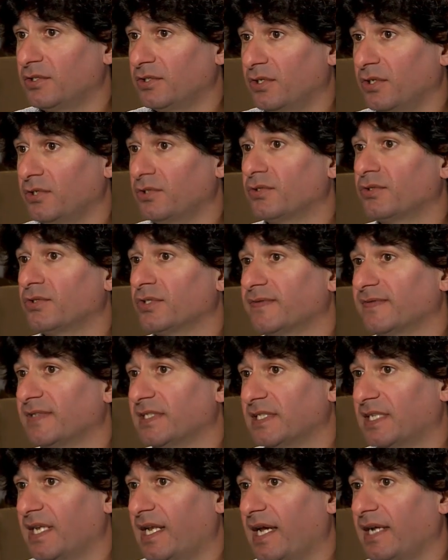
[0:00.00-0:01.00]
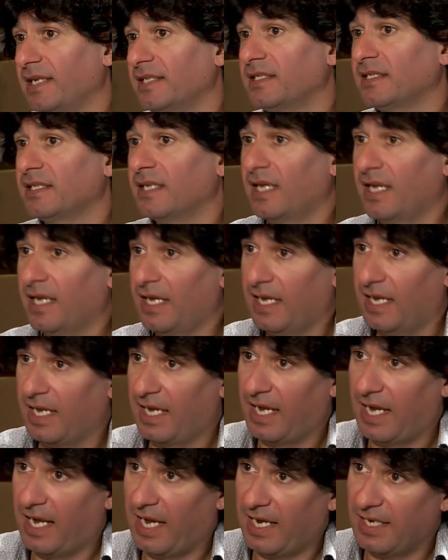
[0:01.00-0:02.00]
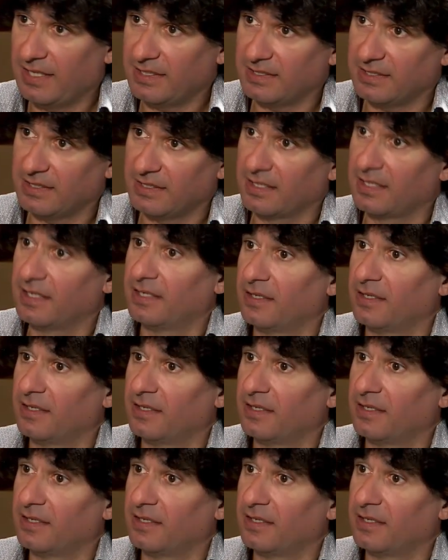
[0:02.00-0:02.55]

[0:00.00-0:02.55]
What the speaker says: Just use this light as